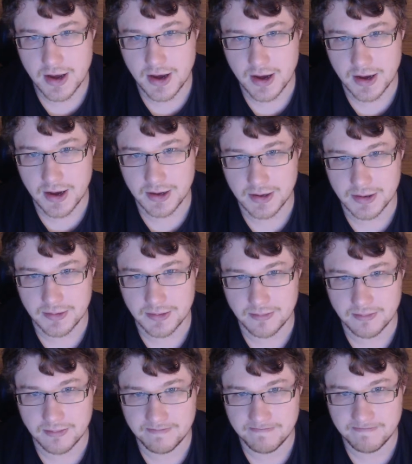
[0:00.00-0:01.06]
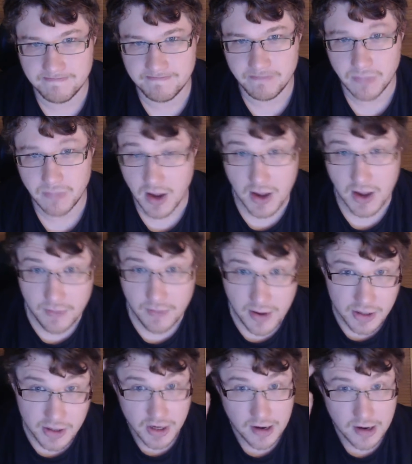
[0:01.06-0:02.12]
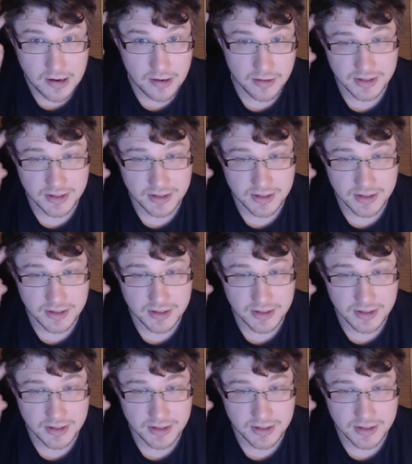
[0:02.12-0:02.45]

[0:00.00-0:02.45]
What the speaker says: Um, I have had a shower.